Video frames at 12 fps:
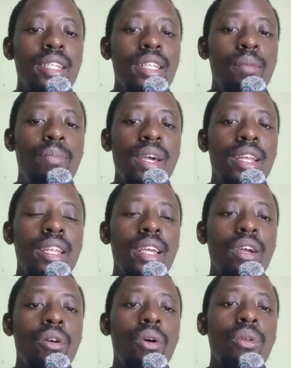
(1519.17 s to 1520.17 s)

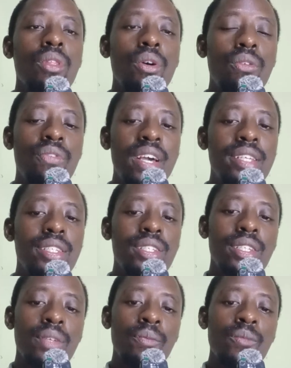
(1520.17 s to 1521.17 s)
depending on the
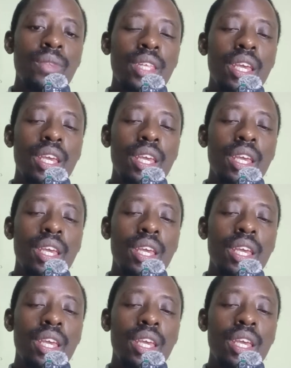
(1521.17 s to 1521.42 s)
offense.